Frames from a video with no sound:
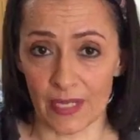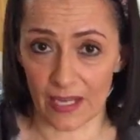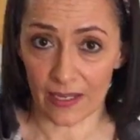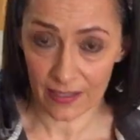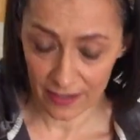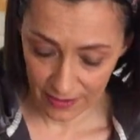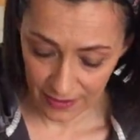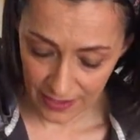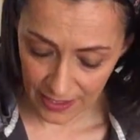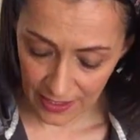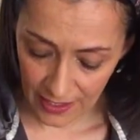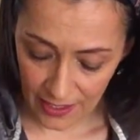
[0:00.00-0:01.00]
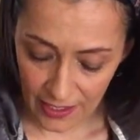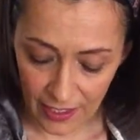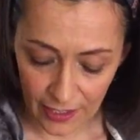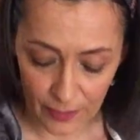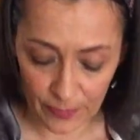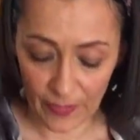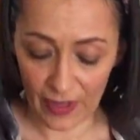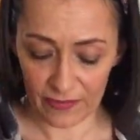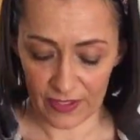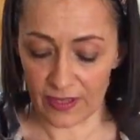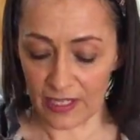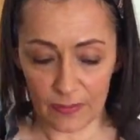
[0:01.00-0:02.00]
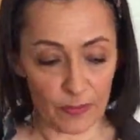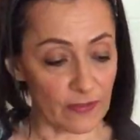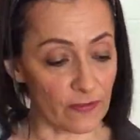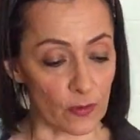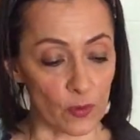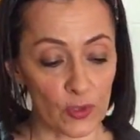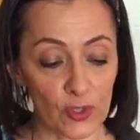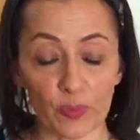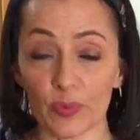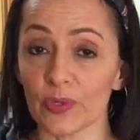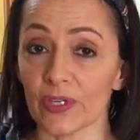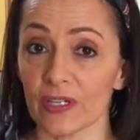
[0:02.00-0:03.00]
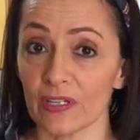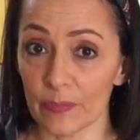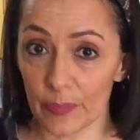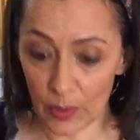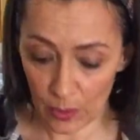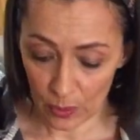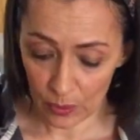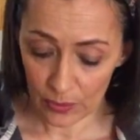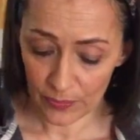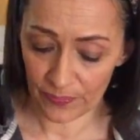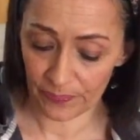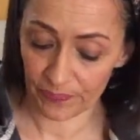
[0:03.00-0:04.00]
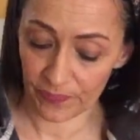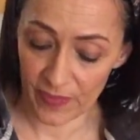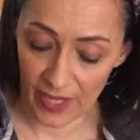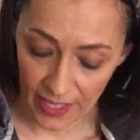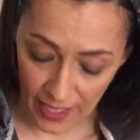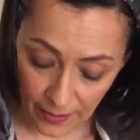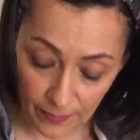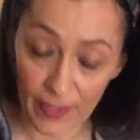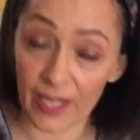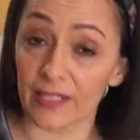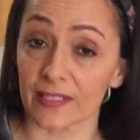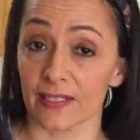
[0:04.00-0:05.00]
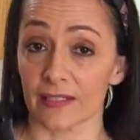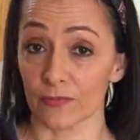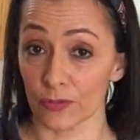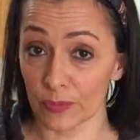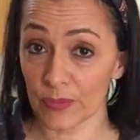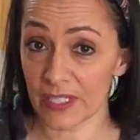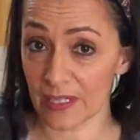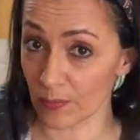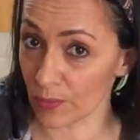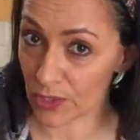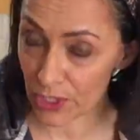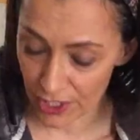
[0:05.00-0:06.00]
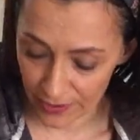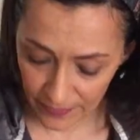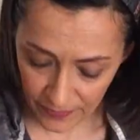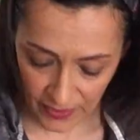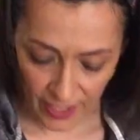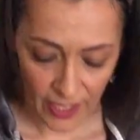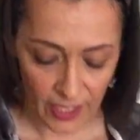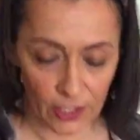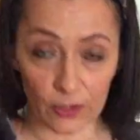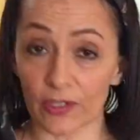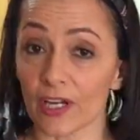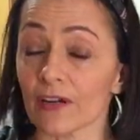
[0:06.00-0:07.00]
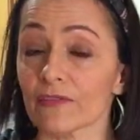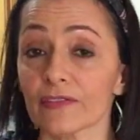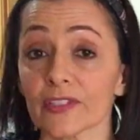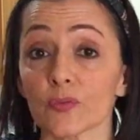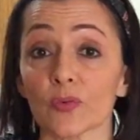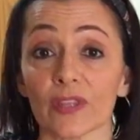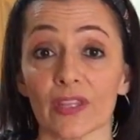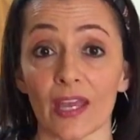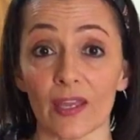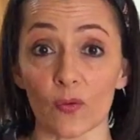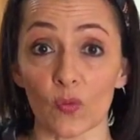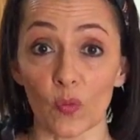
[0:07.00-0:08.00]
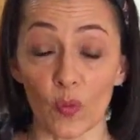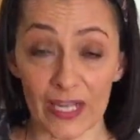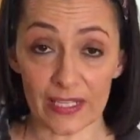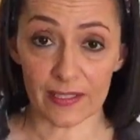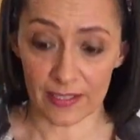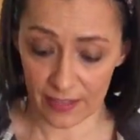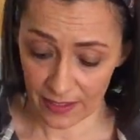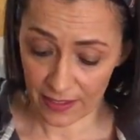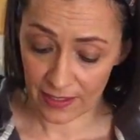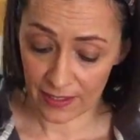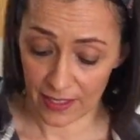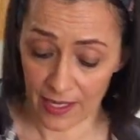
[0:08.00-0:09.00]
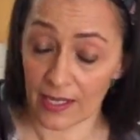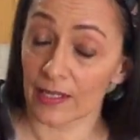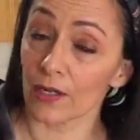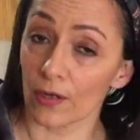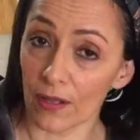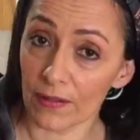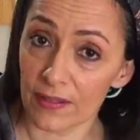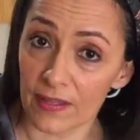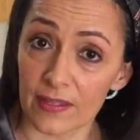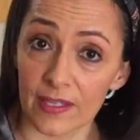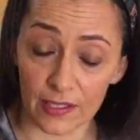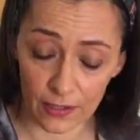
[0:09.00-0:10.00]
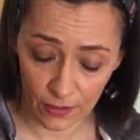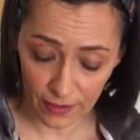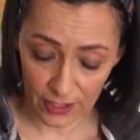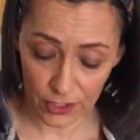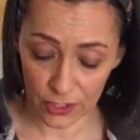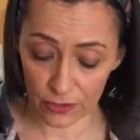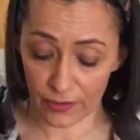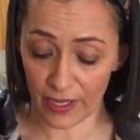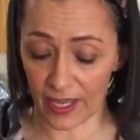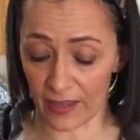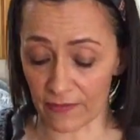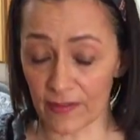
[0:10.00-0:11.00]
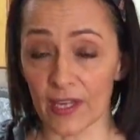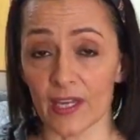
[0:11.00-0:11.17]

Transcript: day. I've done that before. You put it in a bowl at room temperature. You cover it with a wet cloth, a cloth that you have